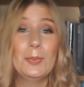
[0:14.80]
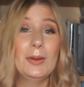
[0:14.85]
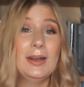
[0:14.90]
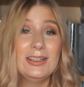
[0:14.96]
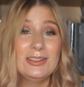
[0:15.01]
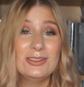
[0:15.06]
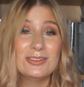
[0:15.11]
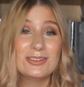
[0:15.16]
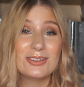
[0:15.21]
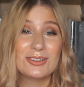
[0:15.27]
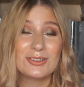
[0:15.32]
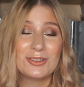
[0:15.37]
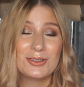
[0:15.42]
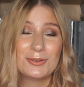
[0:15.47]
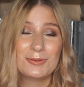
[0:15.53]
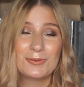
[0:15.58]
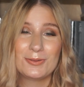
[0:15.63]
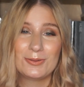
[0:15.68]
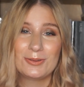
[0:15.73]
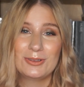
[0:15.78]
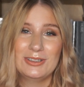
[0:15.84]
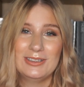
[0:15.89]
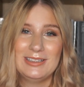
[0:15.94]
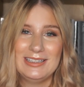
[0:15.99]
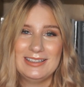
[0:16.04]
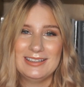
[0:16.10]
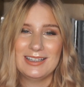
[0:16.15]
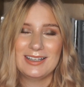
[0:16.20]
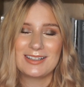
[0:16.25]
But let's just start going through the
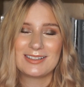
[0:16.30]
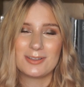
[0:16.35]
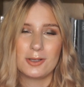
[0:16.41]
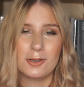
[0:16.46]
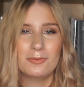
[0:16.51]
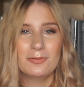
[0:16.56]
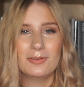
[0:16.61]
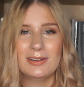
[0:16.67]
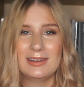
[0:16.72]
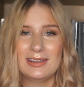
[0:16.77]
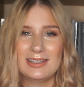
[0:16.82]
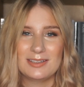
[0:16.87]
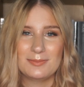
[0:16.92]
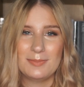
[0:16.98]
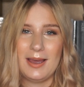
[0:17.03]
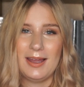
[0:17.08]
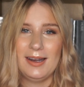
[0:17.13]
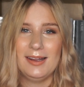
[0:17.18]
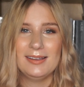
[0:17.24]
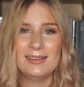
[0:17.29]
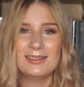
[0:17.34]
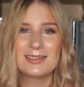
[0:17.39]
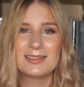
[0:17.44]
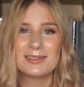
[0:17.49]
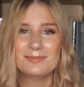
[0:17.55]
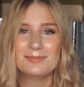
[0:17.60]
details of this palette.